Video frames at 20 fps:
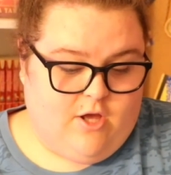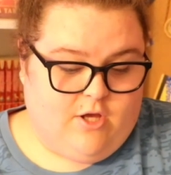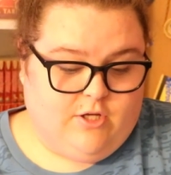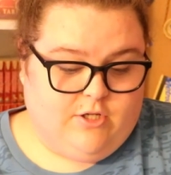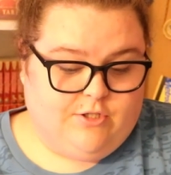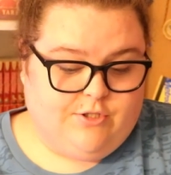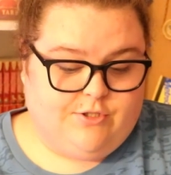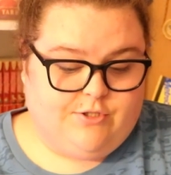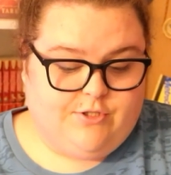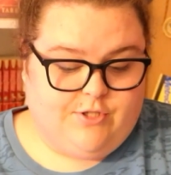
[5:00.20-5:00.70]

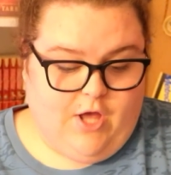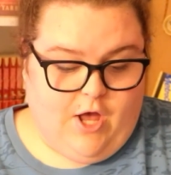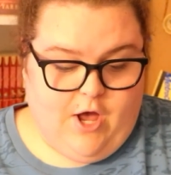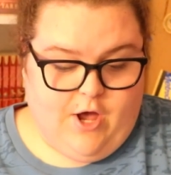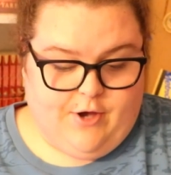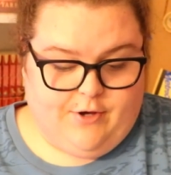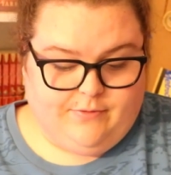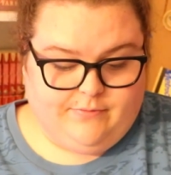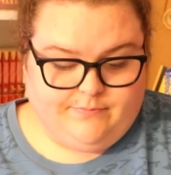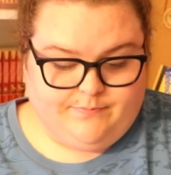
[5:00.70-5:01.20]

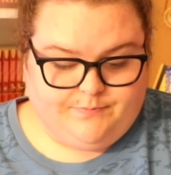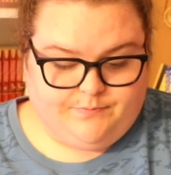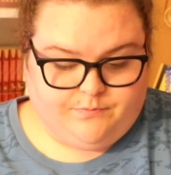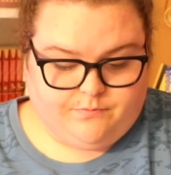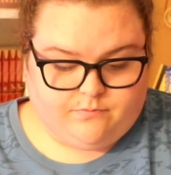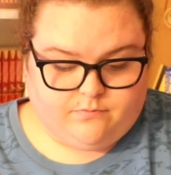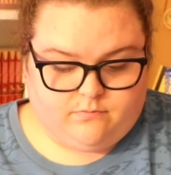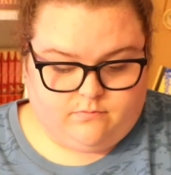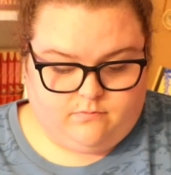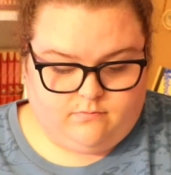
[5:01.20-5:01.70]
So,
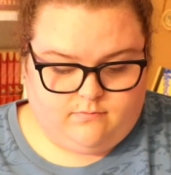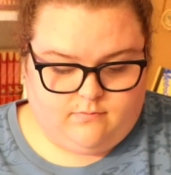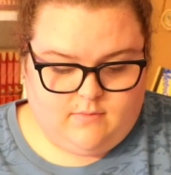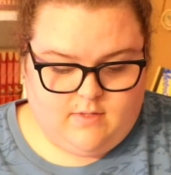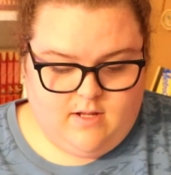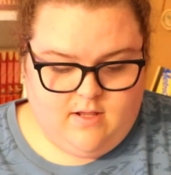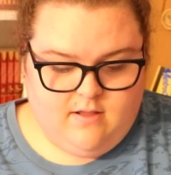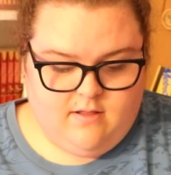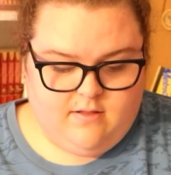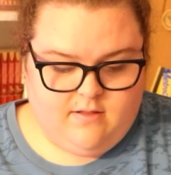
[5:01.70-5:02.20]

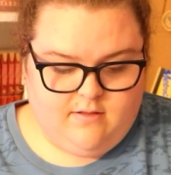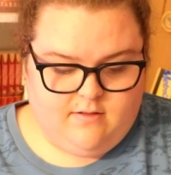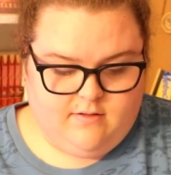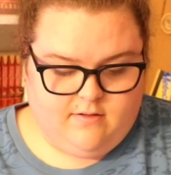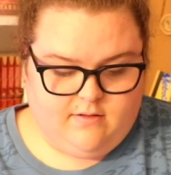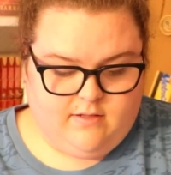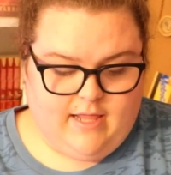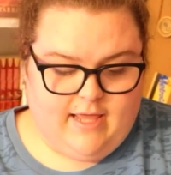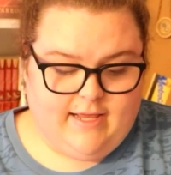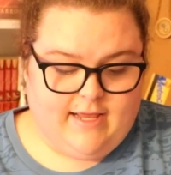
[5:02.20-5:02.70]

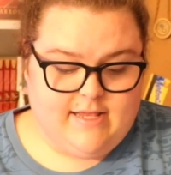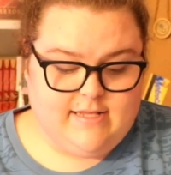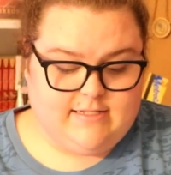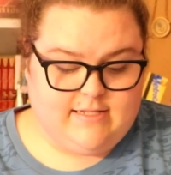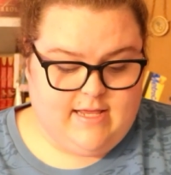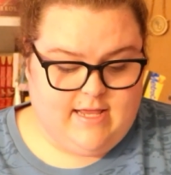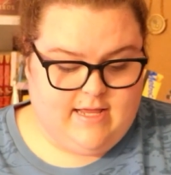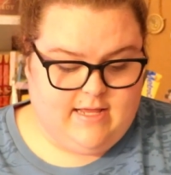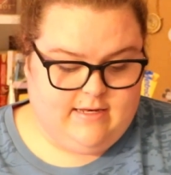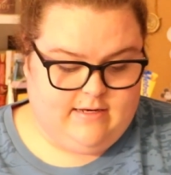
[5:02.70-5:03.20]
like I
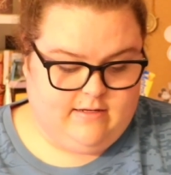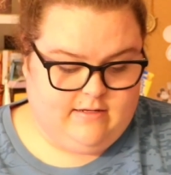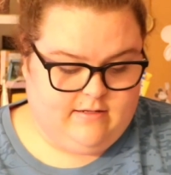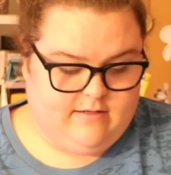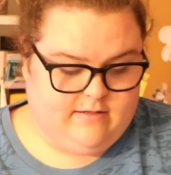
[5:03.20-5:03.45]
said,